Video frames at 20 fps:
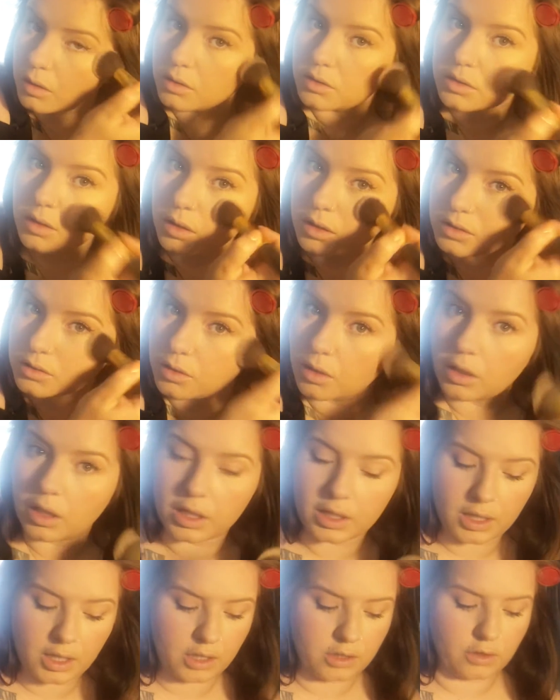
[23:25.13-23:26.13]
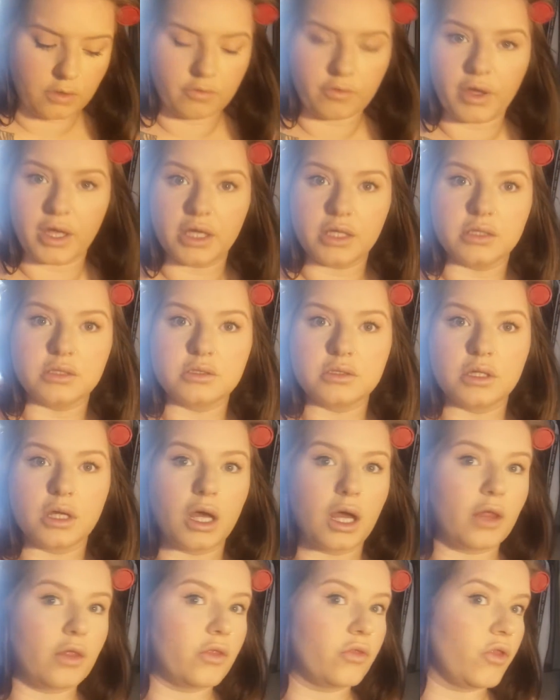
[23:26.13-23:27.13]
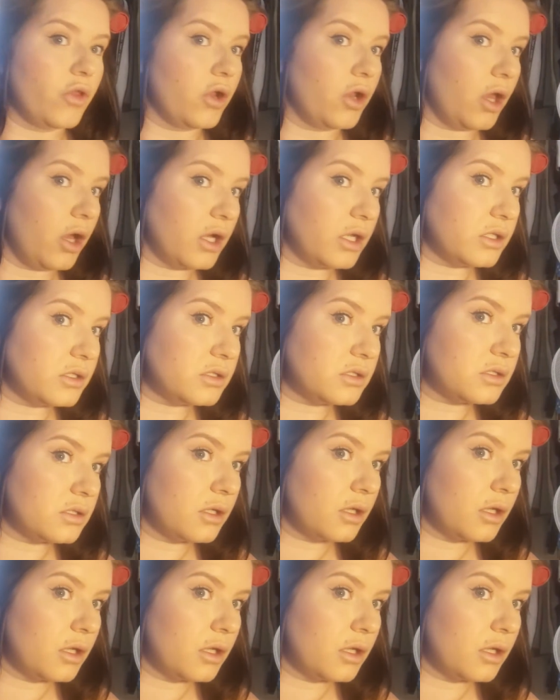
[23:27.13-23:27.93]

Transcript: So it's not like in your face, and the line's